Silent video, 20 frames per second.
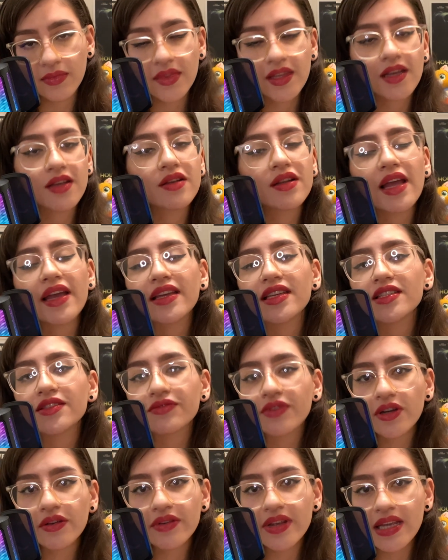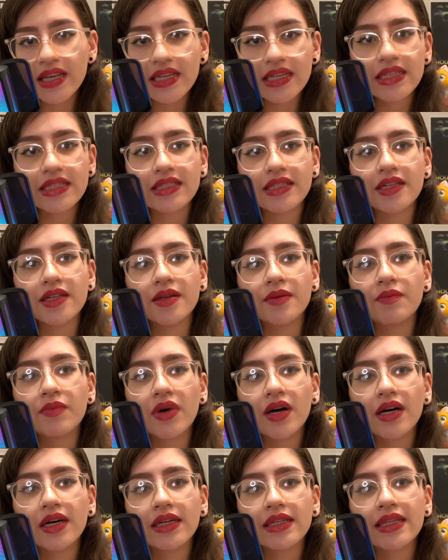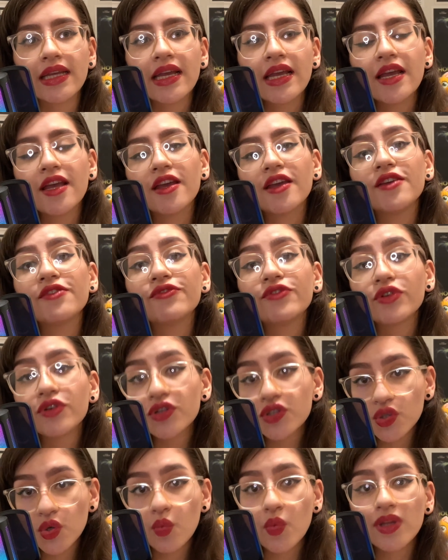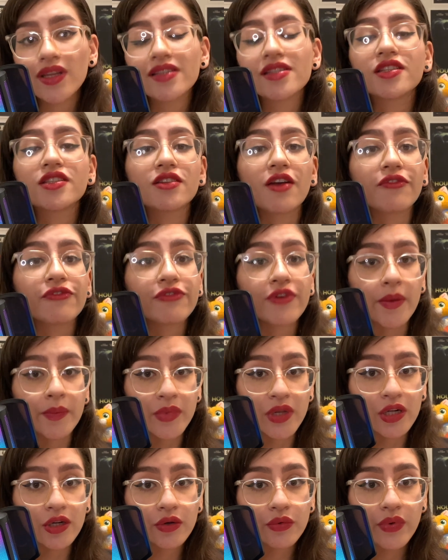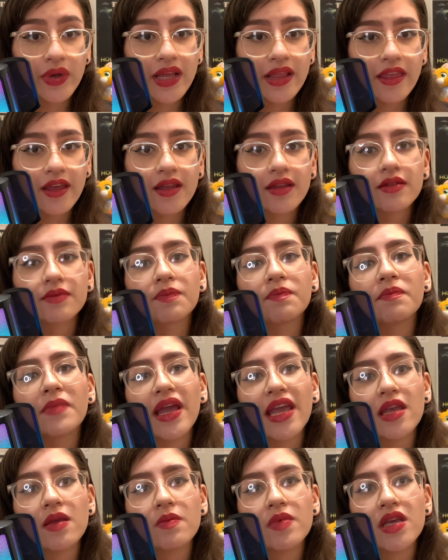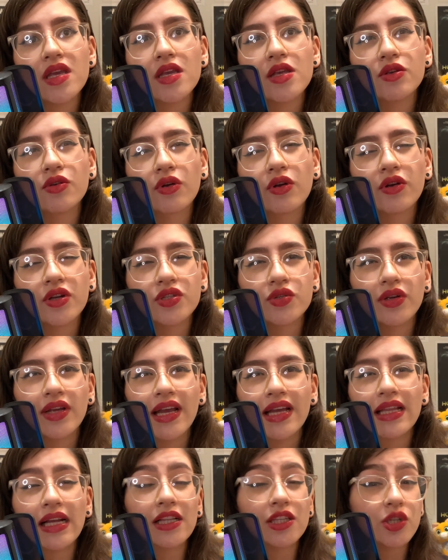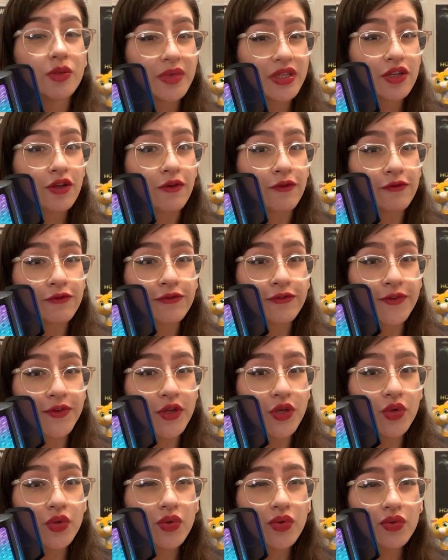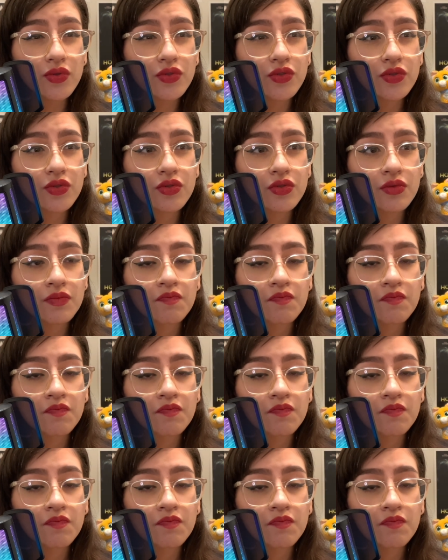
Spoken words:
Like, it's very easy, but if you're someone that is not familiar with it, maybe you're going to get a little bit confused,